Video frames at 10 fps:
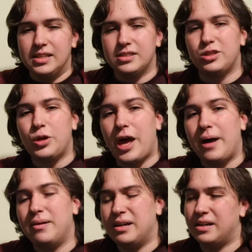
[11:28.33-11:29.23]
So
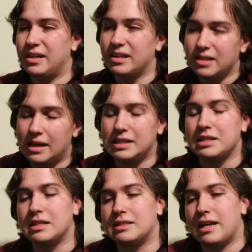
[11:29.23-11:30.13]
yeah,
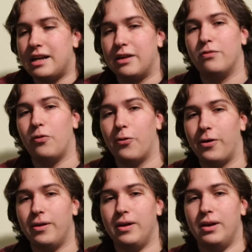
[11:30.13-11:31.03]
it's getting a
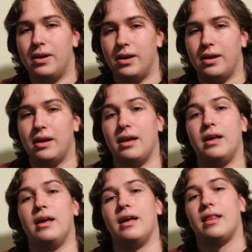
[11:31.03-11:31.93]
4.
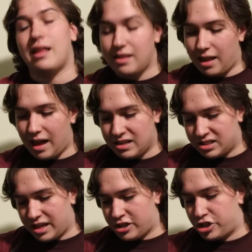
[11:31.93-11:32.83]
And then the last
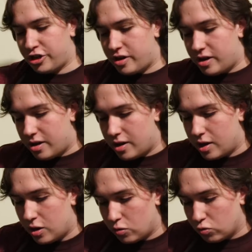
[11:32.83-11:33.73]
section
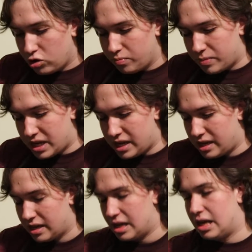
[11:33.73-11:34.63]
will
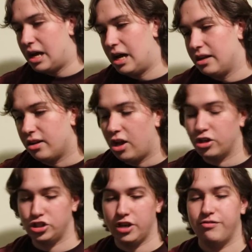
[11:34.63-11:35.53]
be the
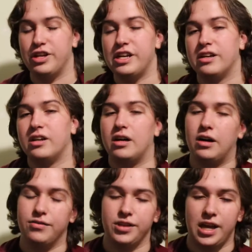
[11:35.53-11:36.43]
longevity
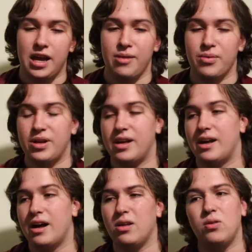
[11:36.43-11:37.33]
of the game.
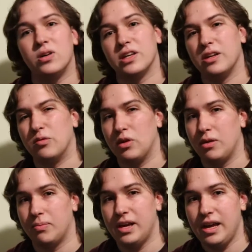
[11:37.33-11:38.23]
How long can you
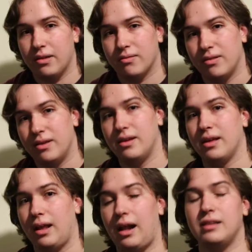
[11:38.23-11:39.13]
really play it?
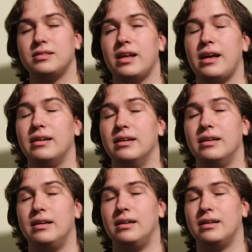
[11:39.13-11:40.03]
And I say
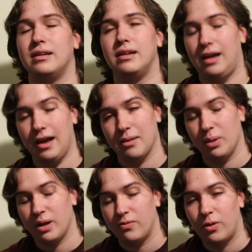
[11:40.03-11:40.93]
I can
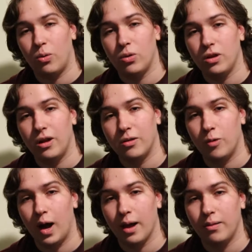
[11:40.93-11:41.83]
play it for a whole long while.